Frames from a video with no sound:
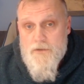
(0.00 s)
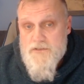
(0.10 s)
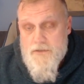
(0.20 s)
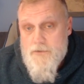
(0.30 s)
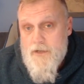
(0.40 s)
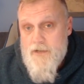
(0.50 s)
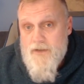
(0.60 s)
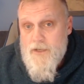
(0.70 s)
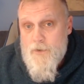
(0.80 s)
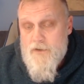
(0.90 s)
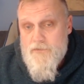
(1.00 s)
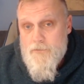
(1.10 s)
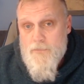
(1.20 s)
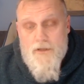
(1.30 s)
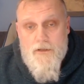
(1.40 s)
and you can have anywhere from
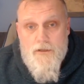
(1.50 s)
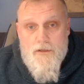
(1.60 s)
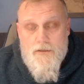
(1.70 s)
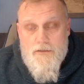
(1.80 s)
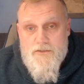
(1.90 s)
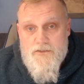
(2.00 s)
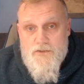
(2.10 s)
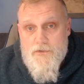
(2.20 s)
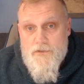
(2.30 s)
2 to 3